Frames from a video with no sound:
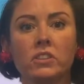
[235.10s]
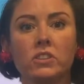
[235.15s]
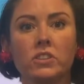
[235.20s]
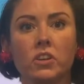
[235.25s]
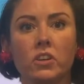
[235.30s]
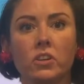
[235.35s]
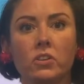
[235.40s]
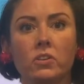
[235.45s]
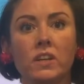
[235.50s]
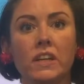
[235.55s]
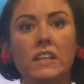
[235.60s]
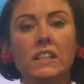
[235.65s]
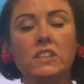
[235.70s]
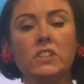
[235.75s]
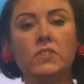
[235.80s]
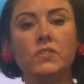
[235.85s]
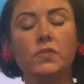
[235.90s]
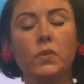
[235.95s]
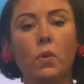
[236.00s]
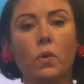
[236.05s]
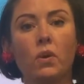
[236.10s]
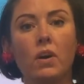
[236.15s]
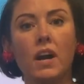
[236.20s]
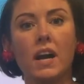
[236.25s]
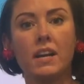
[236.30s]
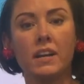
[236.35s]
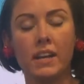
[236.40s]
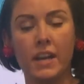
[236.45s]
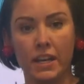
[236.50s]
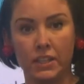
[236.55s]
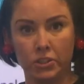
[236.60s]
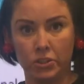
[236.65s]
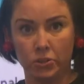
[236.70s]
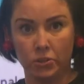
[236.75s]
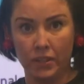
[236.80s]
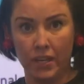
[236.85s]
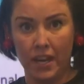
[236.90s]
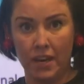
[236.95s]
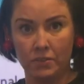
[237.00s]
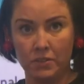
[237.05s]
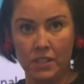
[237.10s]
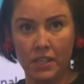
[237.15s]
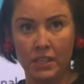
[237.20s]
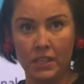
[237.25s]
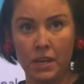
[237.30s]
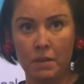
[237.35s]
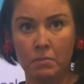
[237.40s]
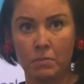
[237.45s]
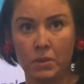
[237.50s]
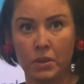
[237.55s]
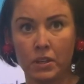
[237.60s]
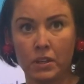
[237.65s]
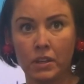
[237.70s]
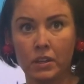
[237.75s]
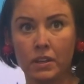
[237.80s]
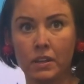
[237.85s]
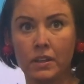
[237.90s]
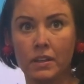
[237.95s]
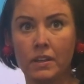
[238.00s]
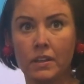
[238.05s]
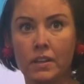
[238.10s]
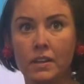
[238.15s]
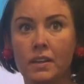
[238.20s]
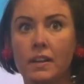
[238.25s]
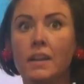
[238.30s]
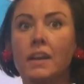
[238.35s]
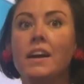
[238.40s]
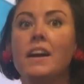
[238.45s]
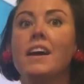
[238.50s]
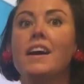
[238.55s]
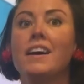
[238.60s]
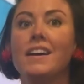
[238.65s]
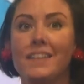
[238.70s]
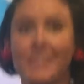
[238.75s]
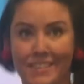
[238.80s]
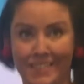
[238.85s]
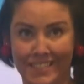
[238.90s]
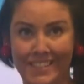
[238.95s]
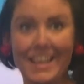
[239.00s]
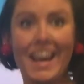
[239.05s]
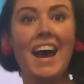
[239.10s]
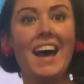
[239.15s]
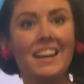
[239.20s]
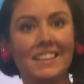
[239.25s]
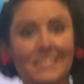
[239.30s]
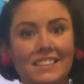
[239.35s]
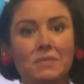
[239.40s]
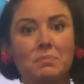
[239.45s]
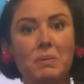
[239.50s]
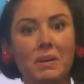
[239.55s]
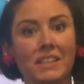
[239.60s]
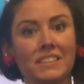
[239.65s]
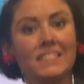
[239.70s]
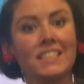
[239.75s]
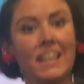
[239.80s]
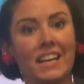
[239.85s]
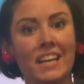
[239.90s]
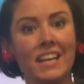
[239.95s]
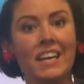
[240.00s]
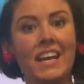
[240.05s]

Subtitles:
circle. Is 4 a natural counting number? Yes, because I can